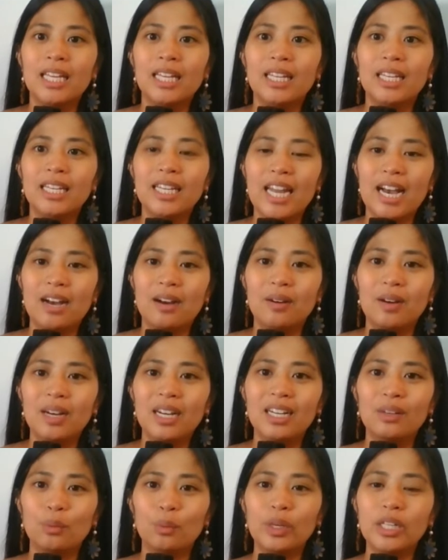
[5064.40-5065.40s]
Now,
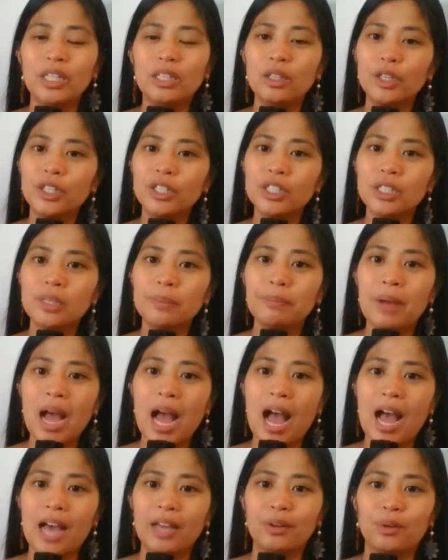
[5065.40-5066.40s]
we learned
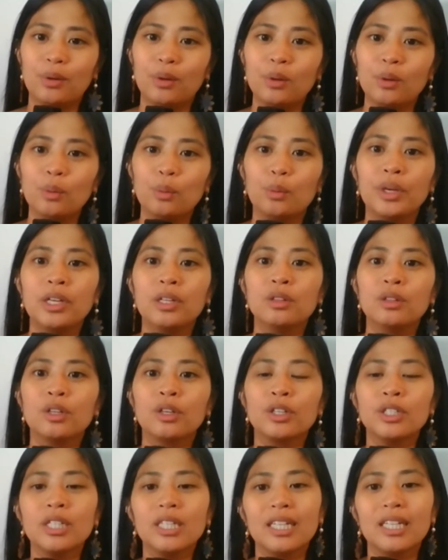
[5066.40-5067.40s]
paano, we
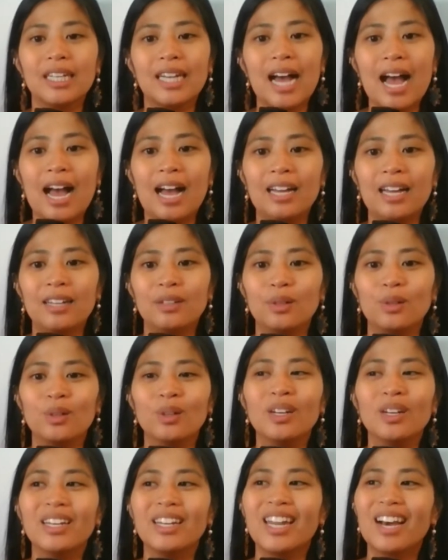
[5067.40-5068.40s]
learned
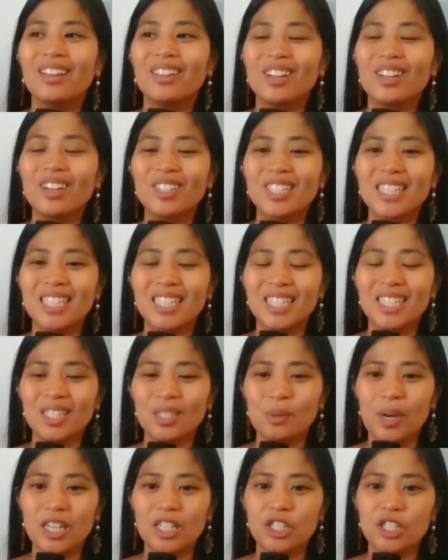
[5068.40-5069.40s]
gaano. Now there's this
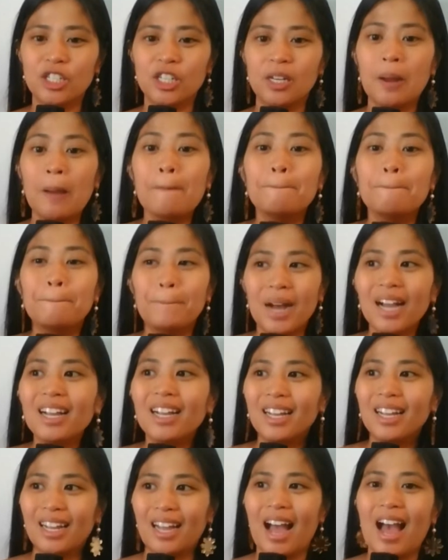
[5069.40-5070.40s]
question,
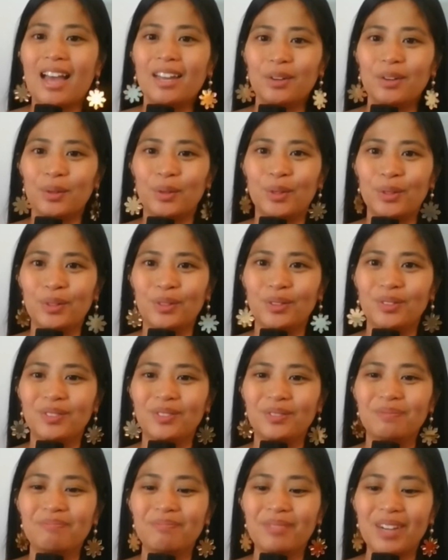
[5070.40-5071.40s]
magkano.
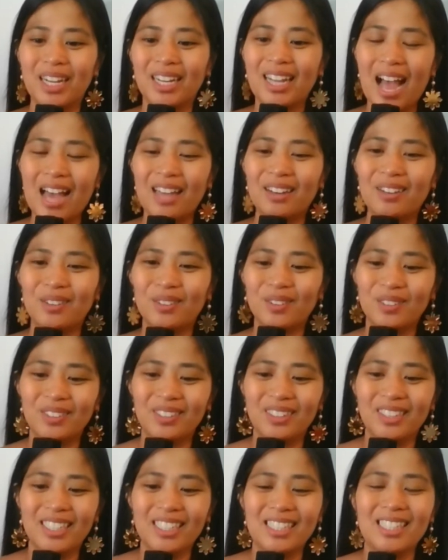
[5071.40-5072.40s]
Magkano.
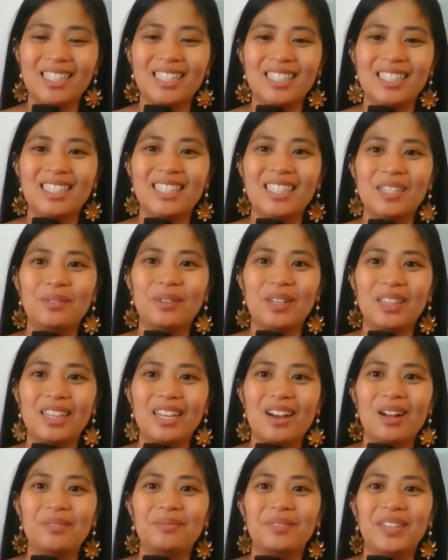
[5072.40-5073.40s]
Let's see what they
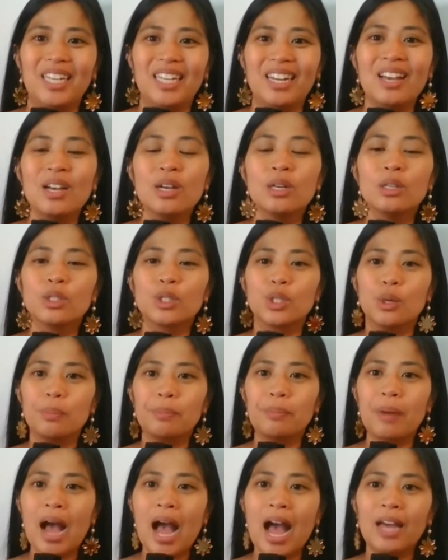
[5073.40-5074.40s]
all mean. So,
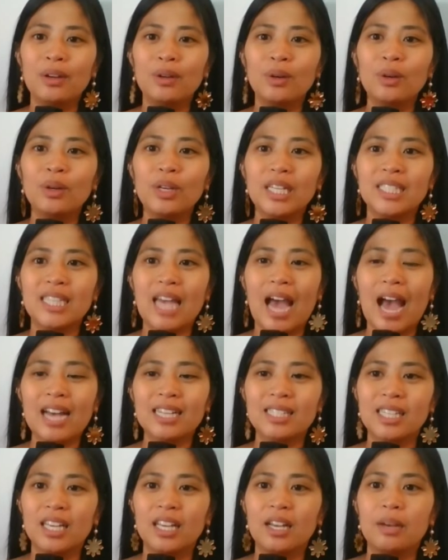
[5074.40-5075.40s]
paano is
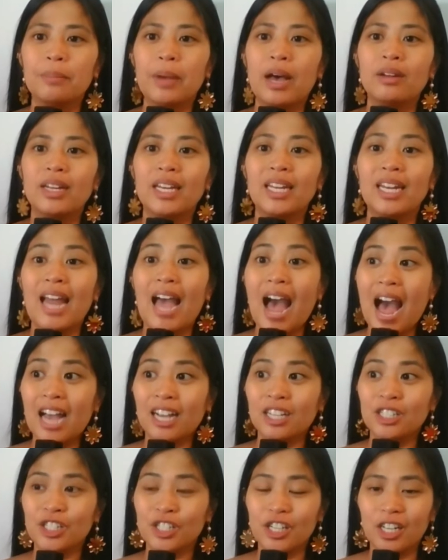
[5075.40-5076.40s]
asking about an
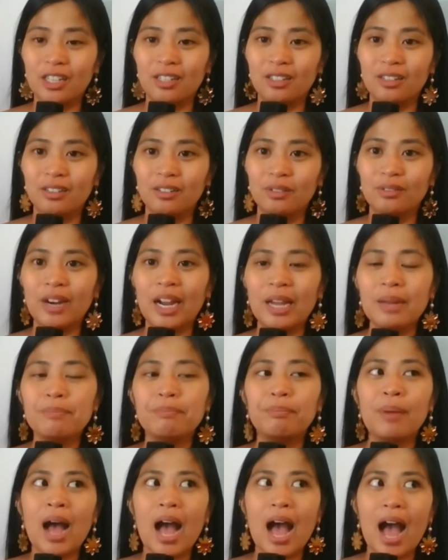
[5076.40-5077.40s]
action, right?
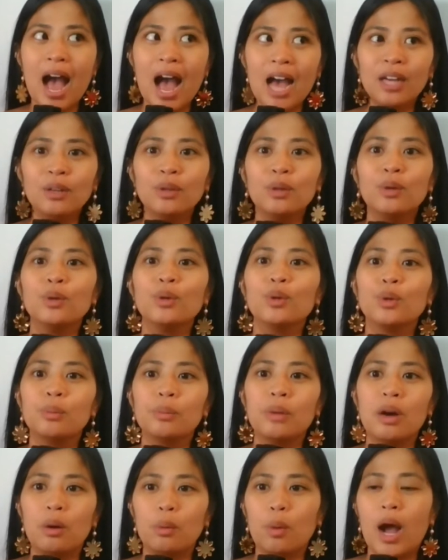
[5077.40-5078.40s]
Paano
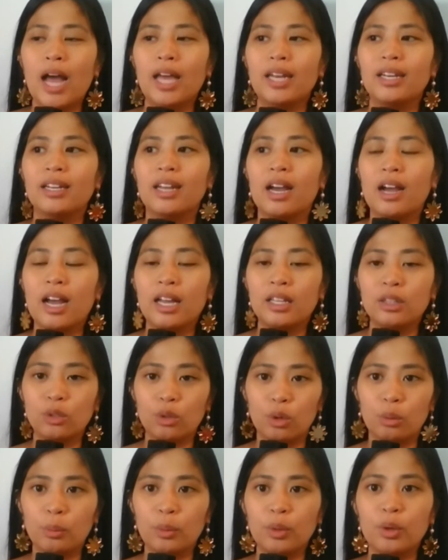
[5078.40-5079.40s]
gumawa ng
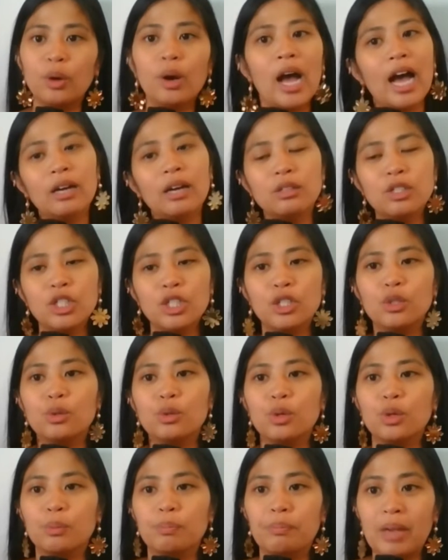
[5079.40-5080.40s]
adobo? How do
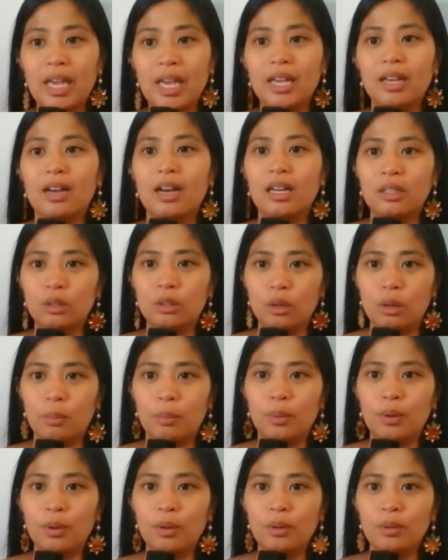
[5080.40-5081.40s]
you make
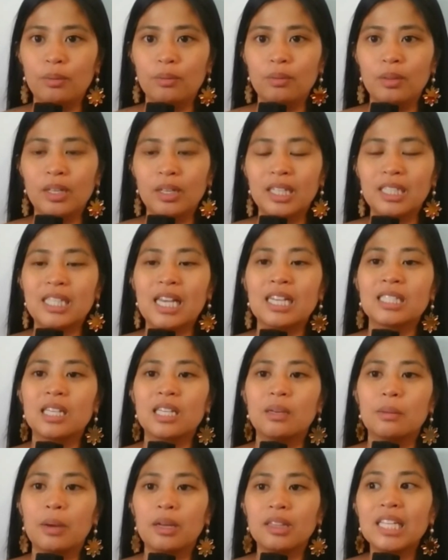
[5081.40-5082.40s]
adobo? It's
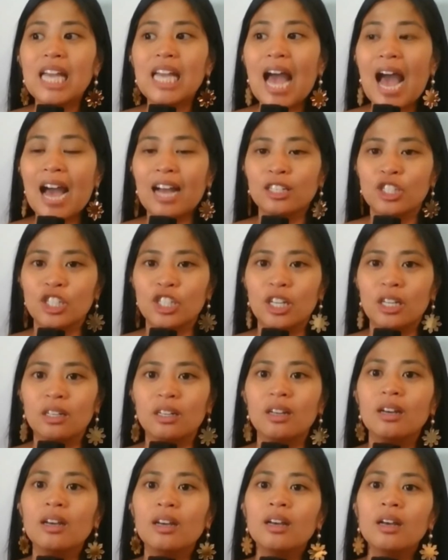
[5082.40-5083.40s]
asking about the action.
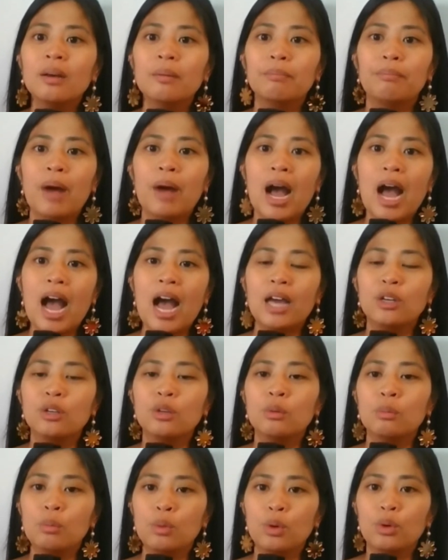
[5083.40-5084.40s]

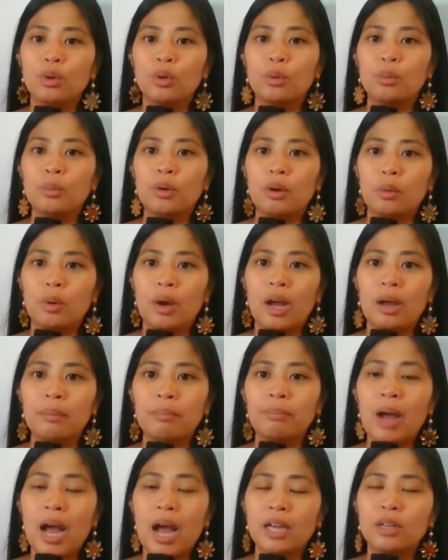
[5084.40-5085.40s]
Paano gumawa
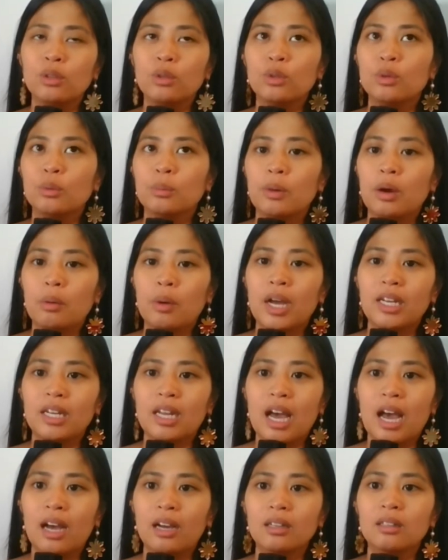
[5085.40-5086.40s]

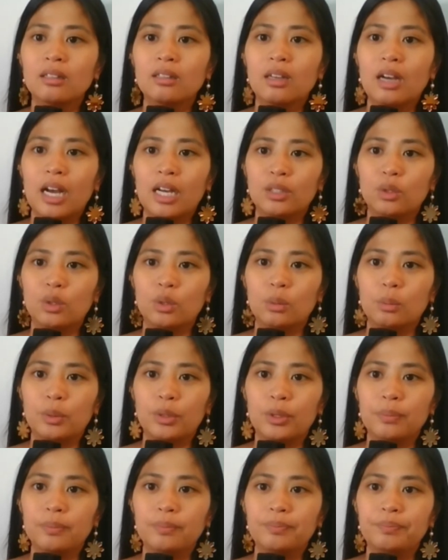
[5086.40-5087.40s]
ng adobo?